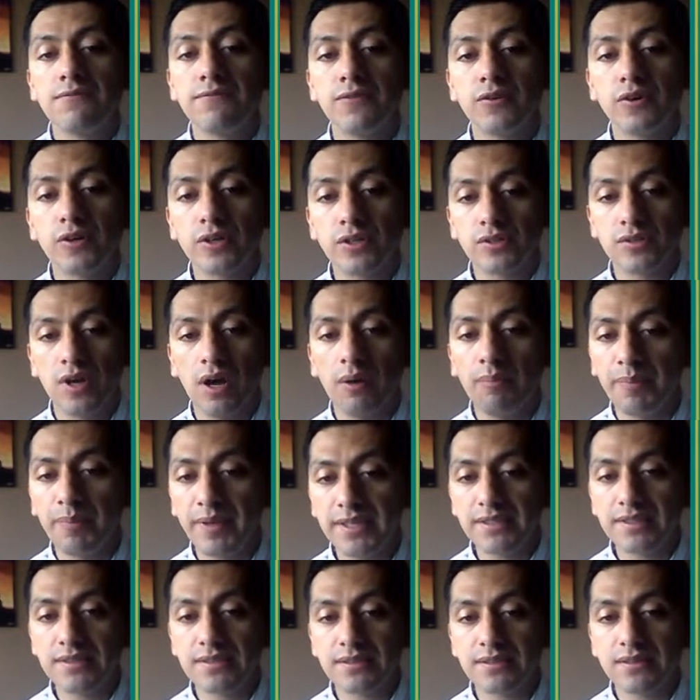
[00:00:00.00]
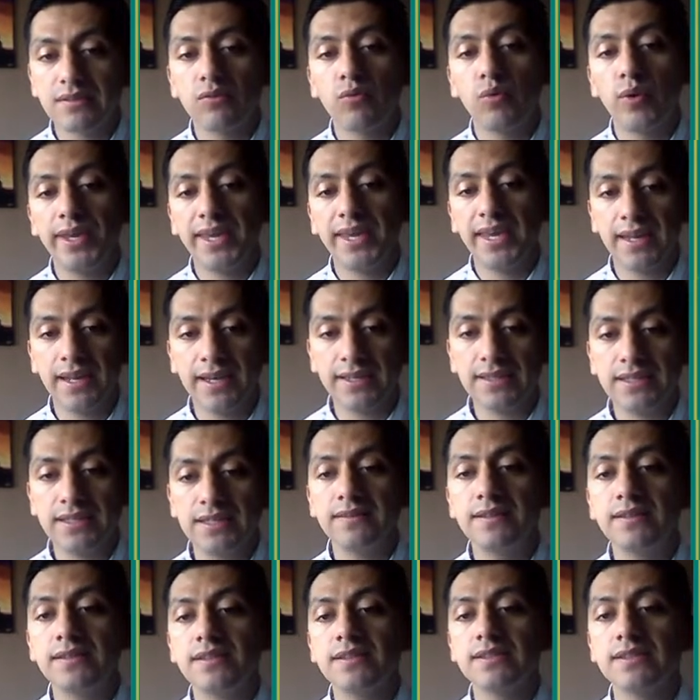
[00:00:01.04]
4 topics: weekend
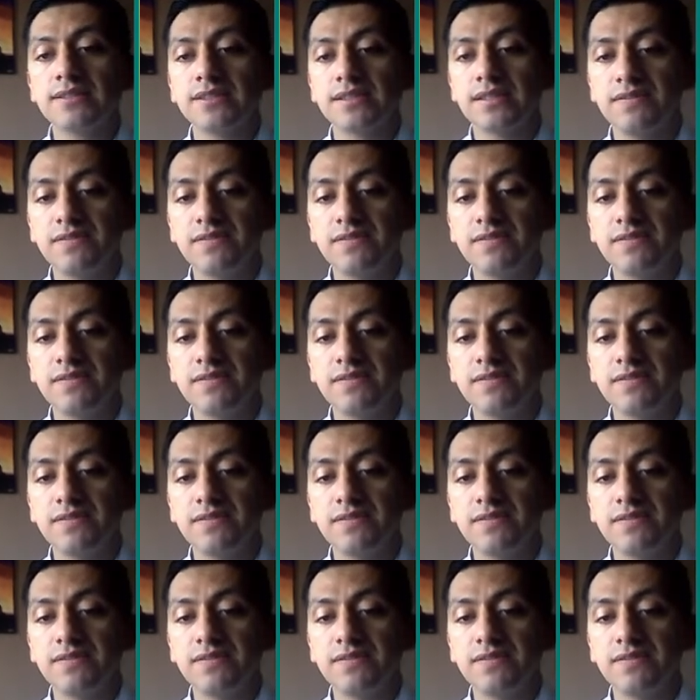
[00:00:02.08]
activities,